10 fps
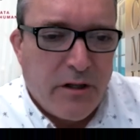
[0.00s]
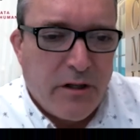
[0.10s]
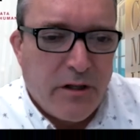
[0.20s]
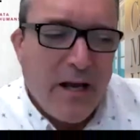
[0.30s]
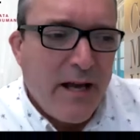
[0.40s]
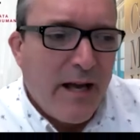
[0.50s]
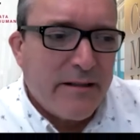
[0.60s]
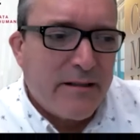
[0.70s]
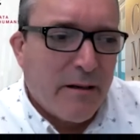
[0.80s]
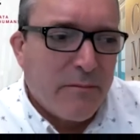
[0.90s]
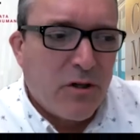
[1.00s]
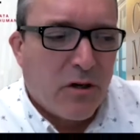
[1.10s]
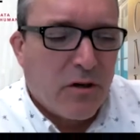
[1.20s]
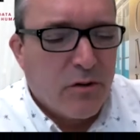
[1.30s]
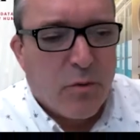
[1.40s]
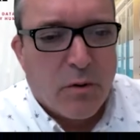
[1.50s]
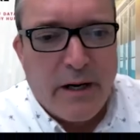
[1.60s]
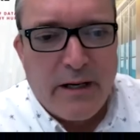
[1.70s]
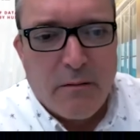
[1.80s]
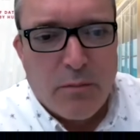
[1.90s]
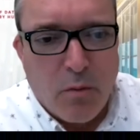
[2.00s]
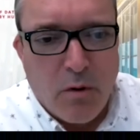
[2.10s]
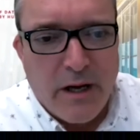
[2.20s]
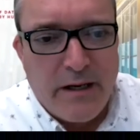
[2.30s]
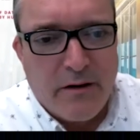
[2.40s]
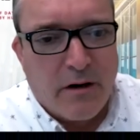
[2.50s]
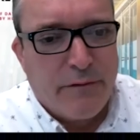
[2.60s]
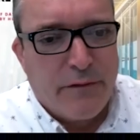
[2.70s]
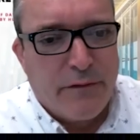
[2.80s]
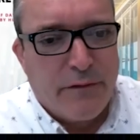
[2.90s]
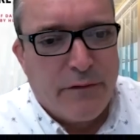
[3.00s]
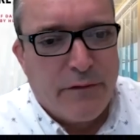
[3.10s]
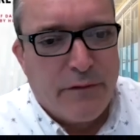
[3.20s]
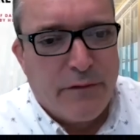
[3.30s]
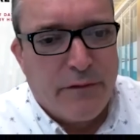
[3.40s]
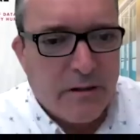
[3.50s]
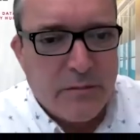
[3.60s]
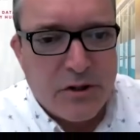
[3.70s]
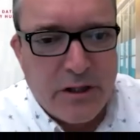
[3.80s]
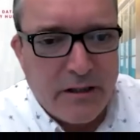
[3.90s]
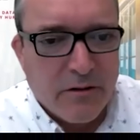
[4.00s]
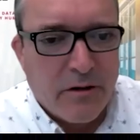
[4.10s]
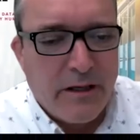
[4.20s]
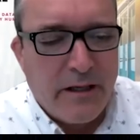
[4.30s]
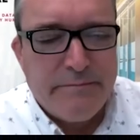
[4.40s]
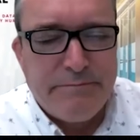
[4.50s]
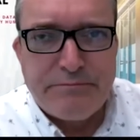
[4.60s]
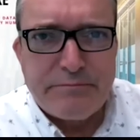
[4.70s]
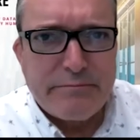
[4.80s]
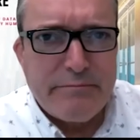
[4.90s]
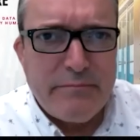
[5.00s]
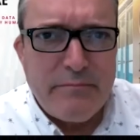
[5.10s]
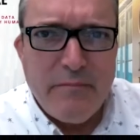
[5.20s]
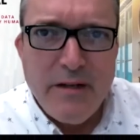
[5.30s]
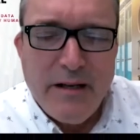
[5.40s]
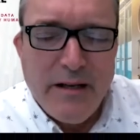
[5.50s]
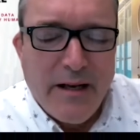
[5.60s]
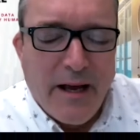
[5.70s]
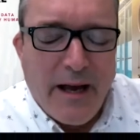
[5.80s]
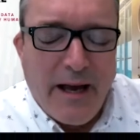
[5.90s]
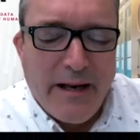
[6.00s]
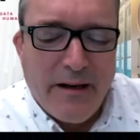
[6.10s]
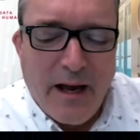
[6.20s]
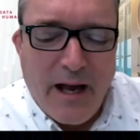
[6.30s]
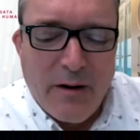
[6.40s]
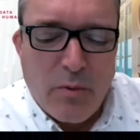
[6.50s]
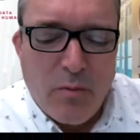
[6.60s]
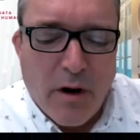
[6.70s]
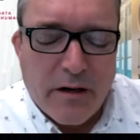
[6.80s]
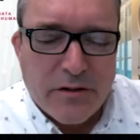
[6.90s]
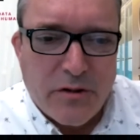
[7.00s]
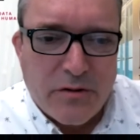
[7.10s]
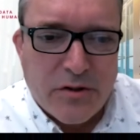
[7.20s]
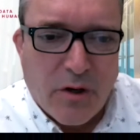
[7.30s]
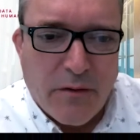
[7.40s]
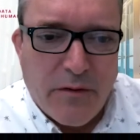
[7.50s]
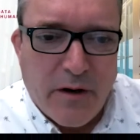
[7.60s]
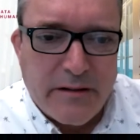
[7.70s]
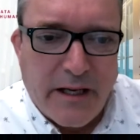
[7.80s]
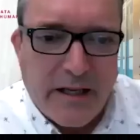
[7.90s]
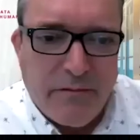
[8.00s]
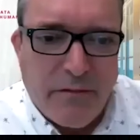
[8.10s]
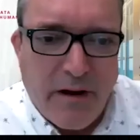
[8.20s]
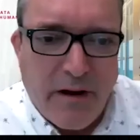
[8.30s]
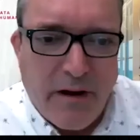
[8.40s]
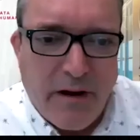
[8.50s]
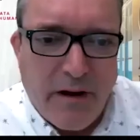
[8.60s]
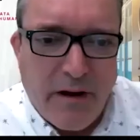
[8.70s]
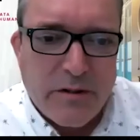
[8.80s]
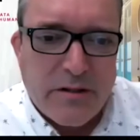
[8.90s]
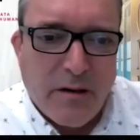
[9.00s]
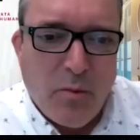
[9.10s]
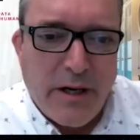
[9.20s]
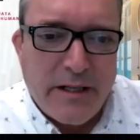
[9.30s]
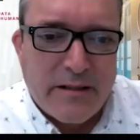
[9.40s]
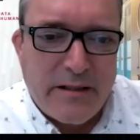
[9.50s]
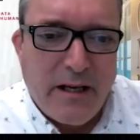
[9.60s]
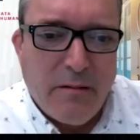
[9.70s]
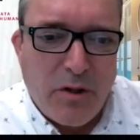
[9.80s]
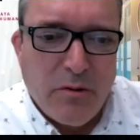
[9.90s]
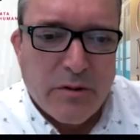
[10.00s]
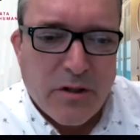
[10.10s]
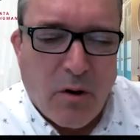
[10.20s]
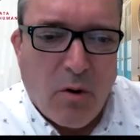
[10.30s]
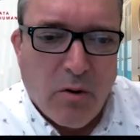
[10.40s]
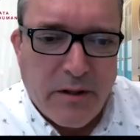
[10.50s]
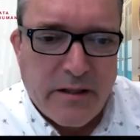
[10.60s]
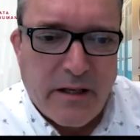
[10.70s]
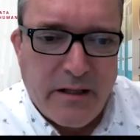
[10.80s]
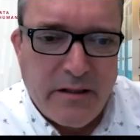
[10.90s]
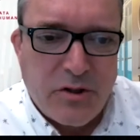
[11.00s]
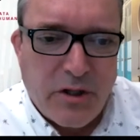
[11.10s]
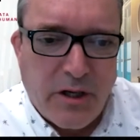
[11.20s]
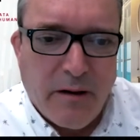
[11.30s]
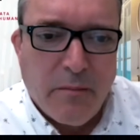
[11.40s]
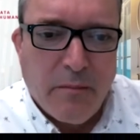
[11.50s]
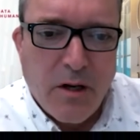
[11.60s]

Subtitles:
I mean, in some circles, we're ranked #1 in artificial intelligence and machine learning. And we want our students to go out there and take advantage. And so in some ways, CMU as a whole is a hidden gem.